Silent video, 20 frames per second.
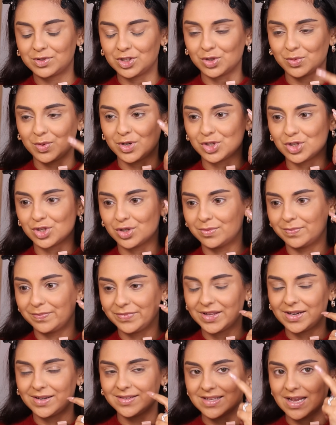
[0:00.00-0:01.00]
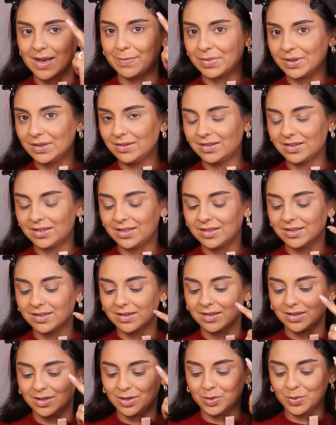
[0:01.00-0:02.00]
situation that has happened in
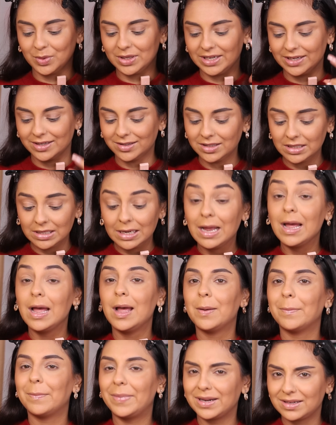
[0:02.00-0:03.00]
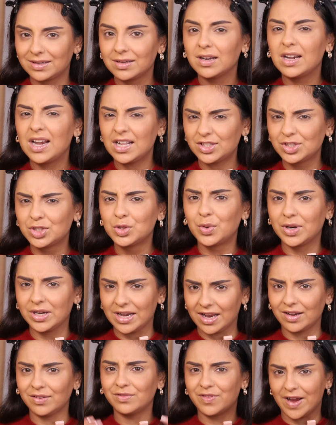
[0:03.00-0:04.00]
the lower layer. But let's do
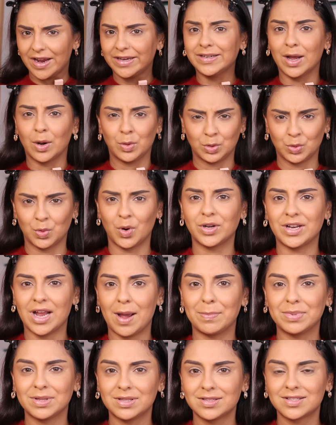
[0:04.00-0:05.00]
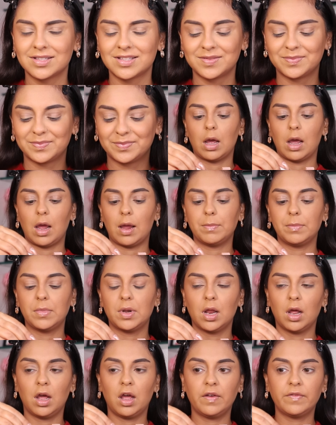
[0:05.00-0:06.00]
it and find out what happens. I'm
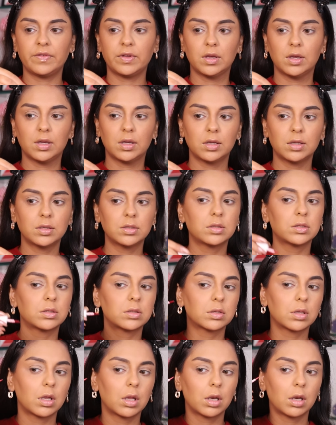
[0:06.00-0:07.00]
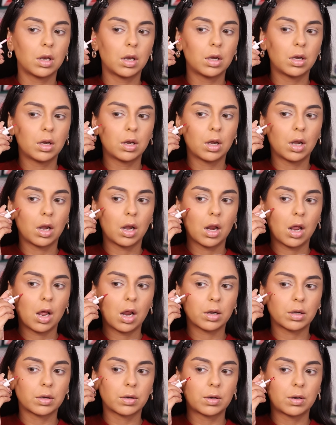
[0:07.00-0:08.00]
nervous, I'm
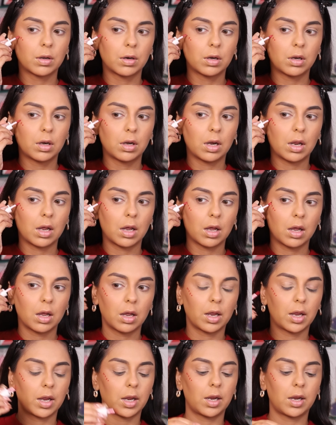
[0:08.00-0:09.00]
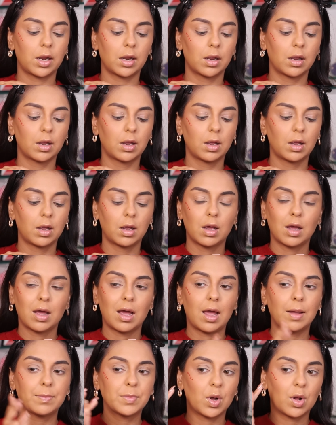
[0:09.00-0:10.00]
not gonna lie.
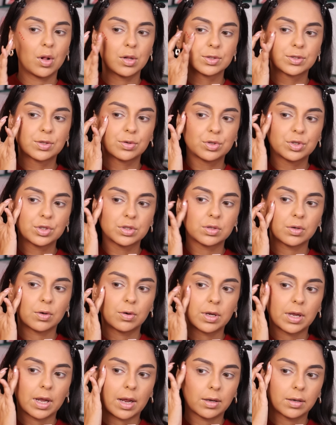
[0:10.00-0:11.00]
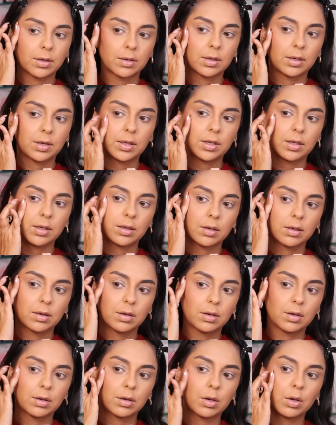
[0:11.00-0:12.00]
I'm also just organically
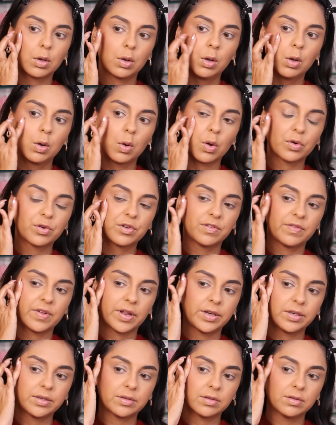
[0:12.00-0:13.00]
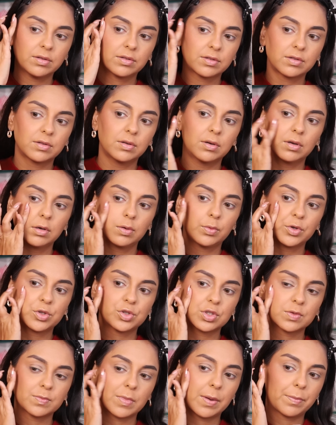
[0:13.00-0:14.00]
not a very tint girl,
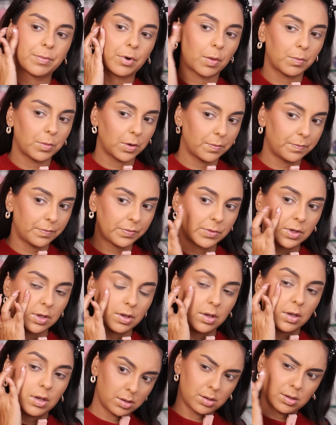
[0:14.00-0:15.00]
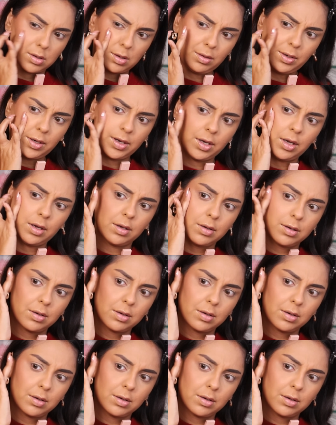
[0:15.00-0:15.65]
which is my problem. Okay,